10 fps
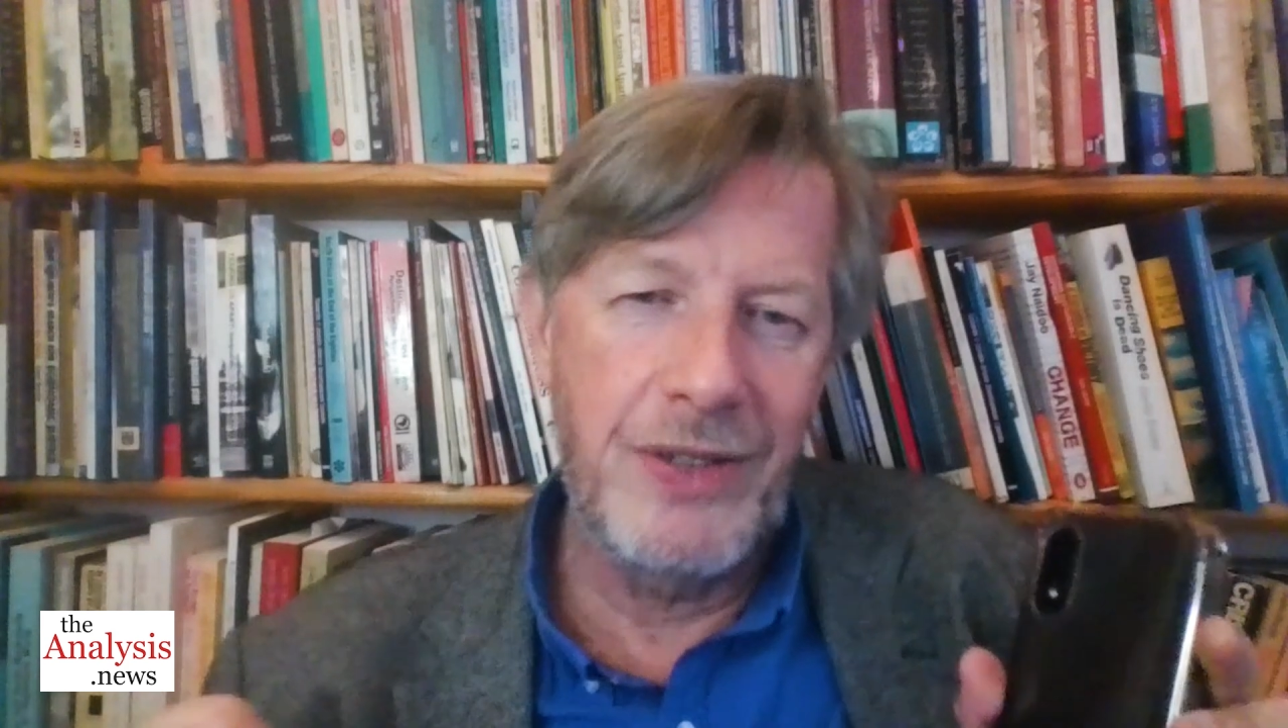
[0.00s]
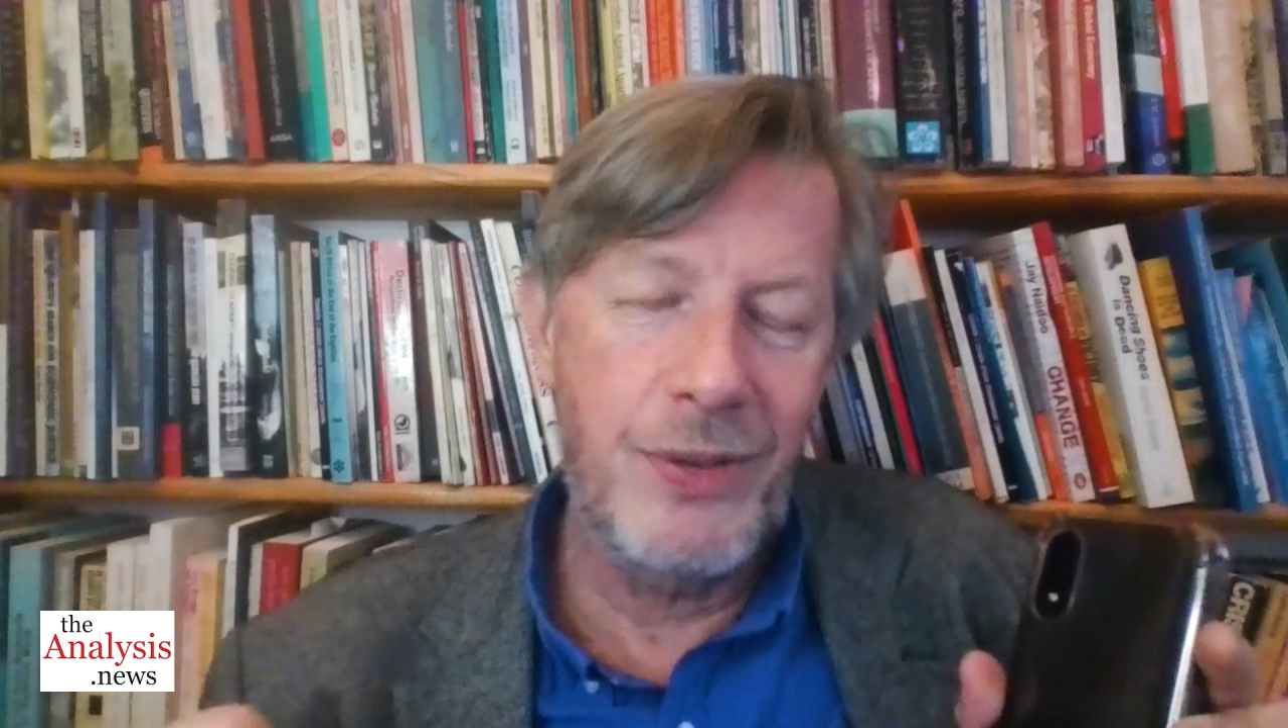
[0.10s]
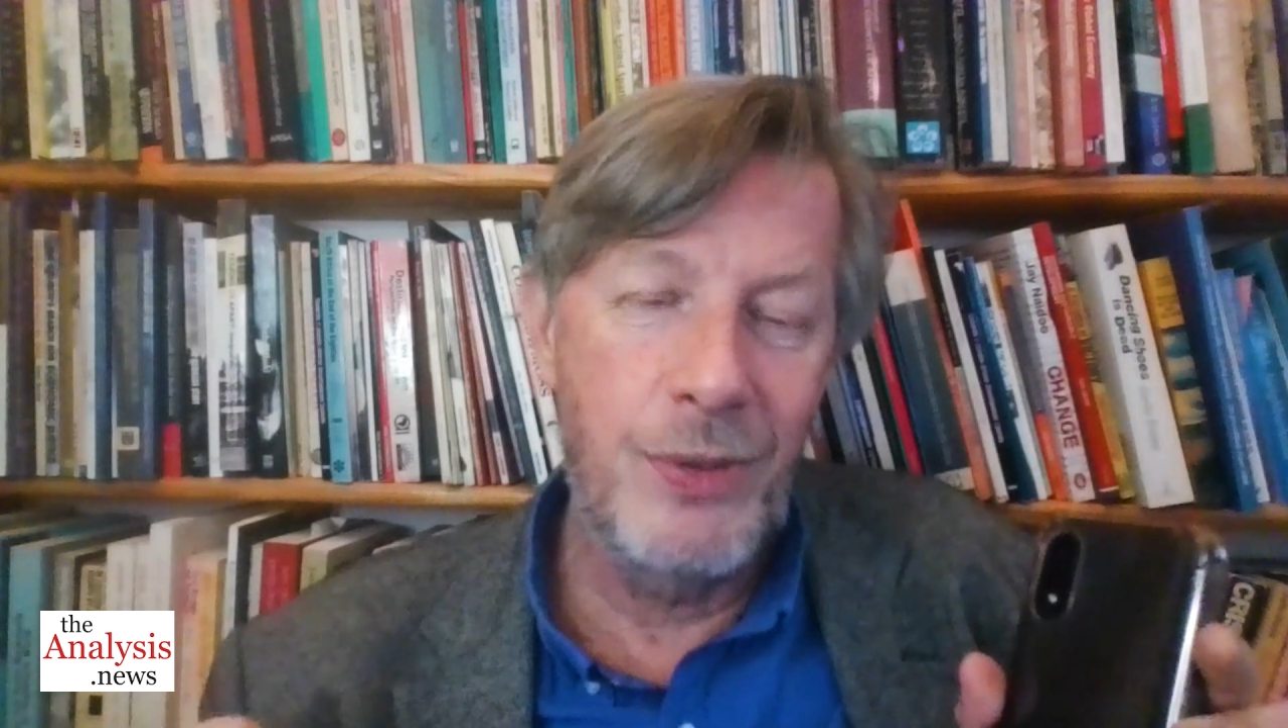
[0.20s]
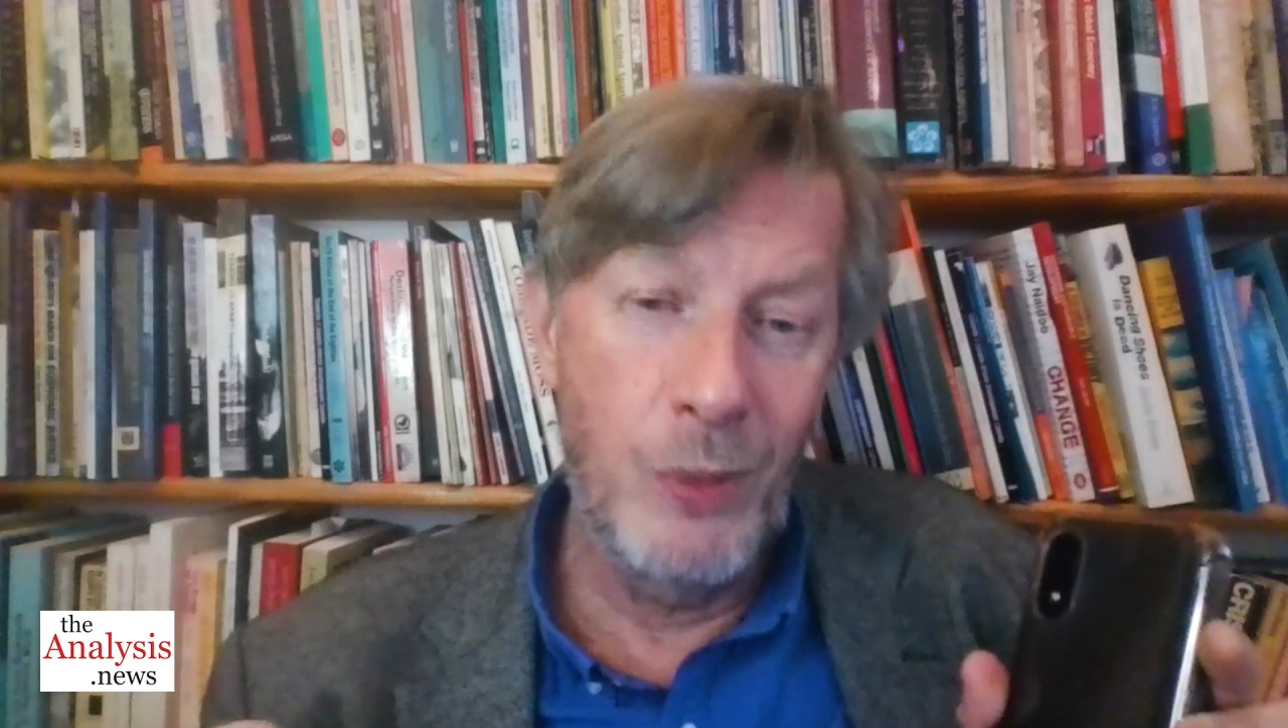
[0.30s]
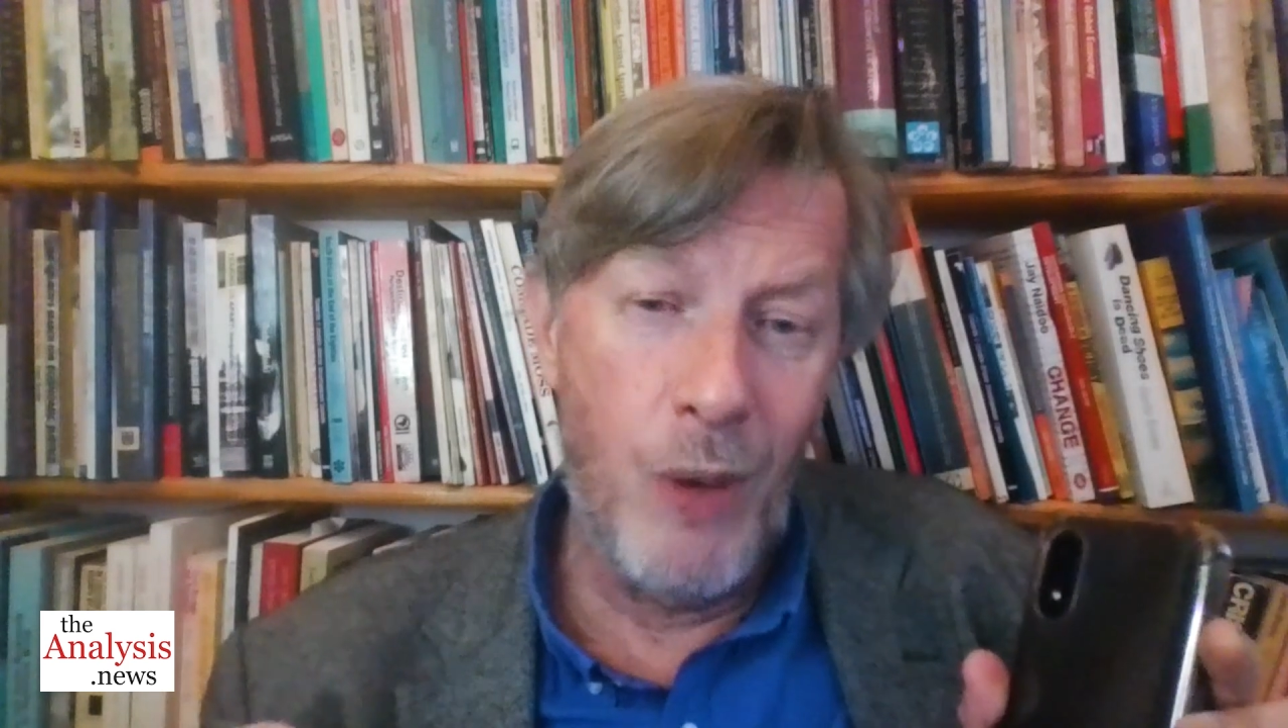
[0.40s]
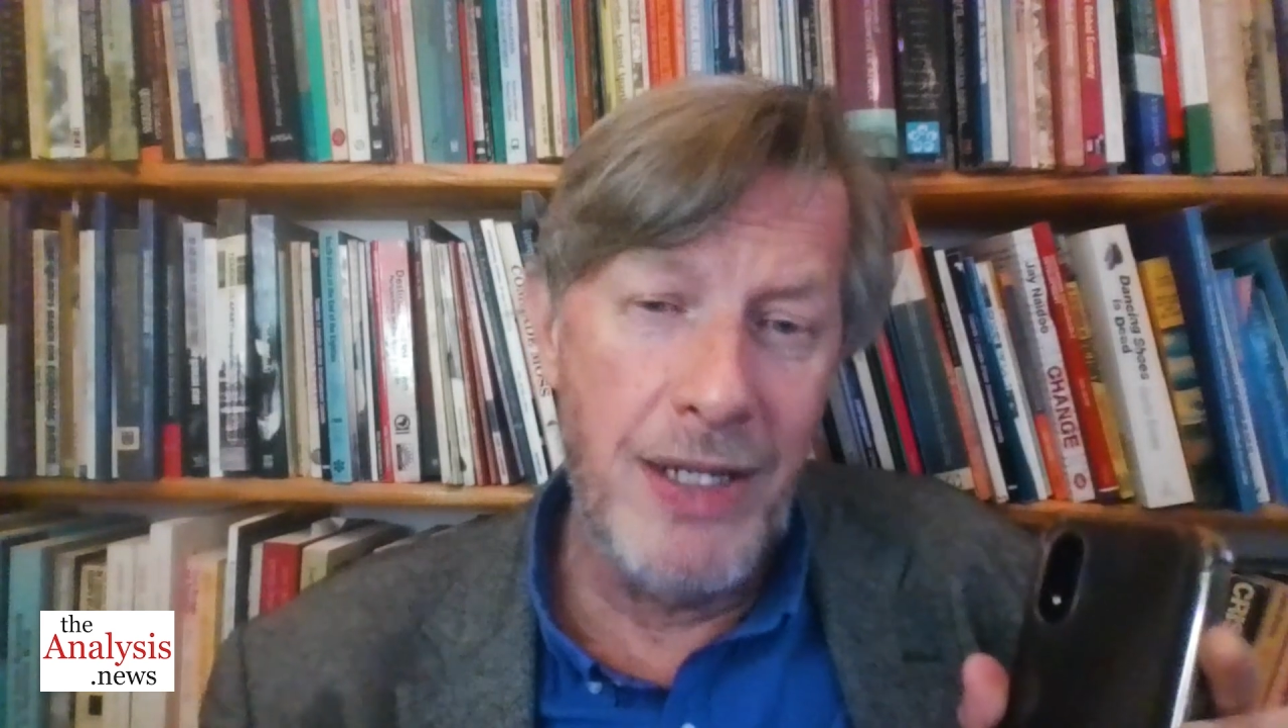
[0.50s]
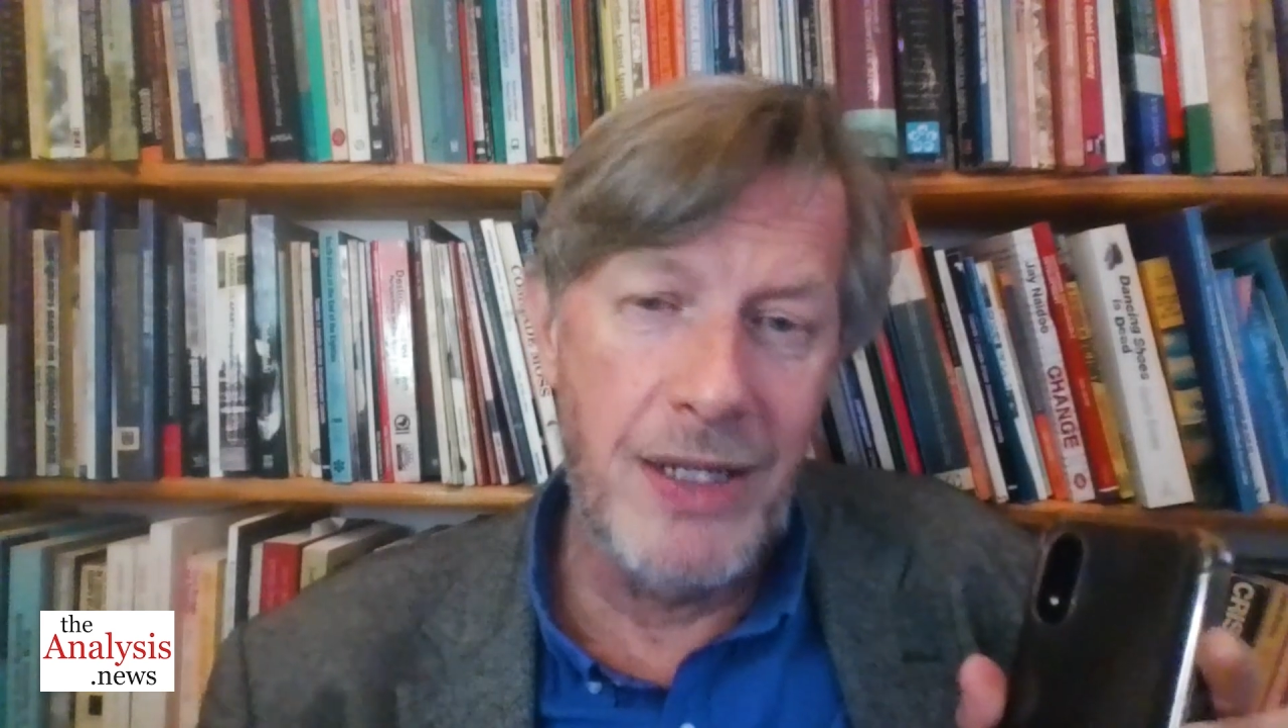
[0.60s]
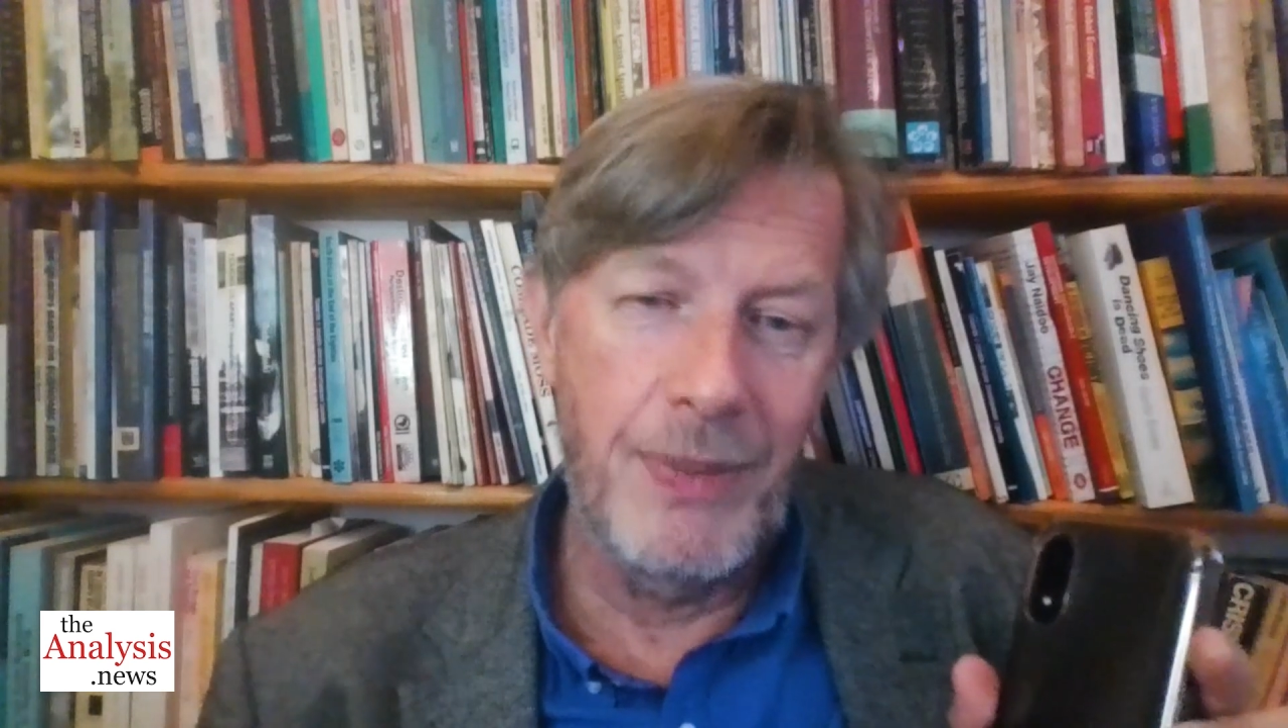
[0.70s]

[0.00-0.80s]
to Rwanda,